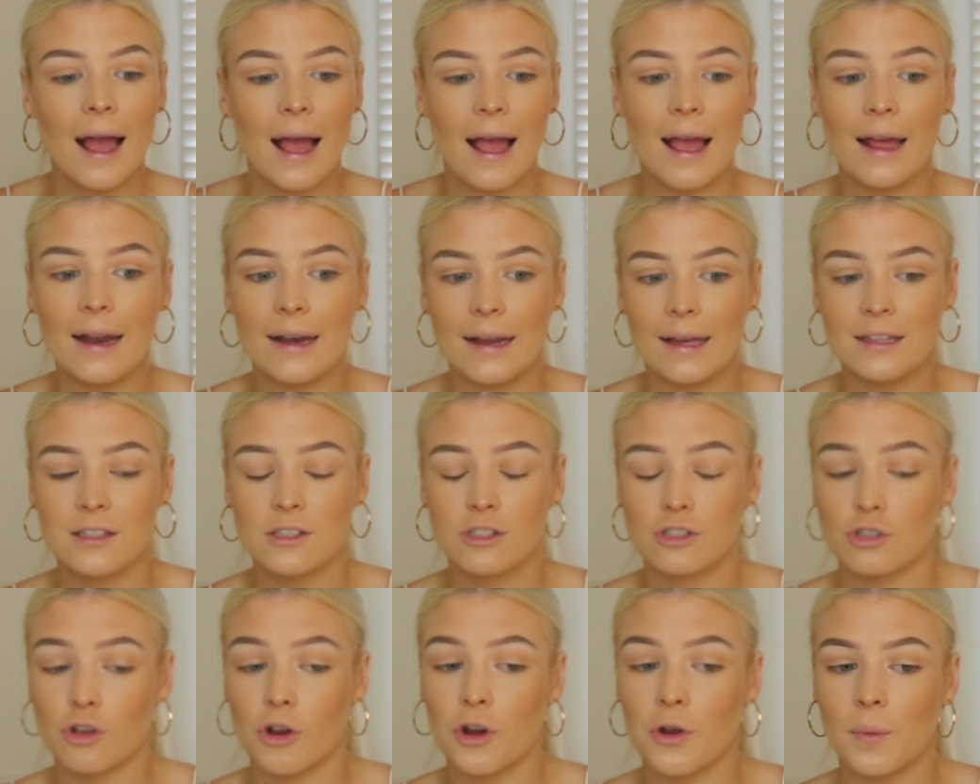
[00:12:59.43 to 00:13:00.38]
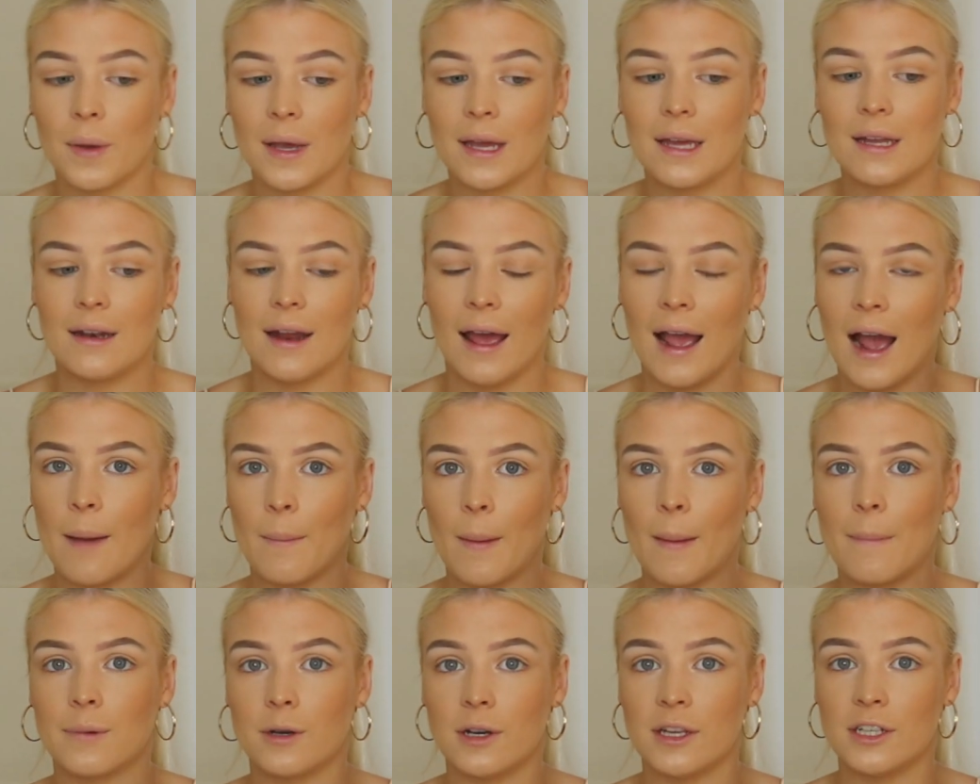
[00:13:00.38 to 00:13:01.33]
And it's so weird how
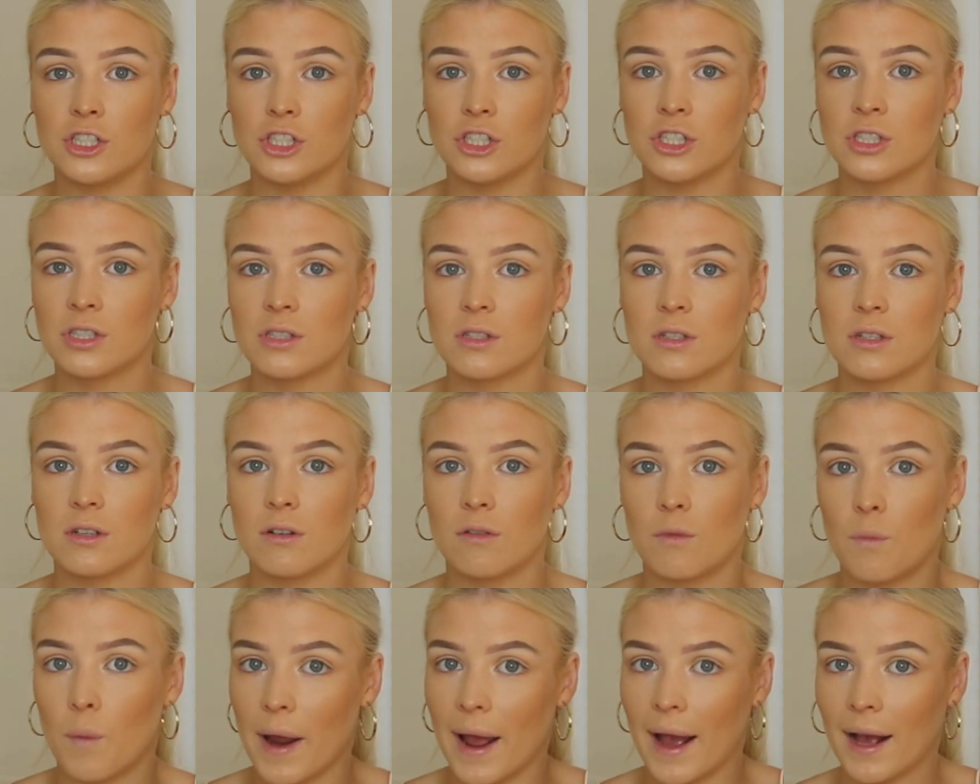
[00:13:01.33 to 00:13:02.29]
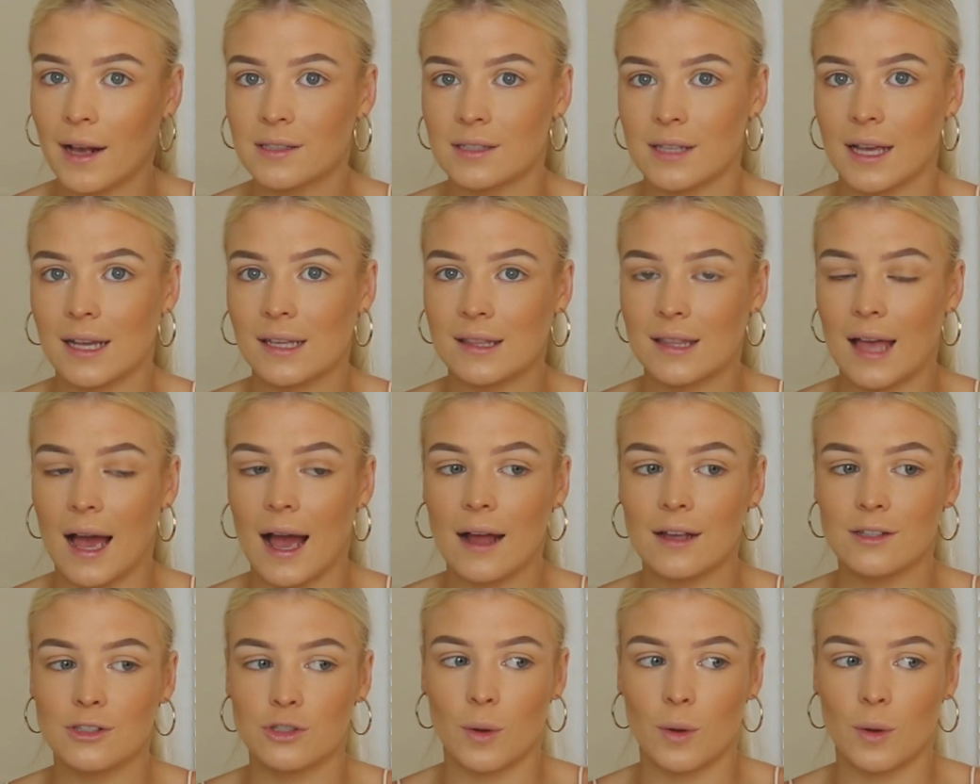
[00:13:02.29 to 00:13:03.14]
my body just reacts like that.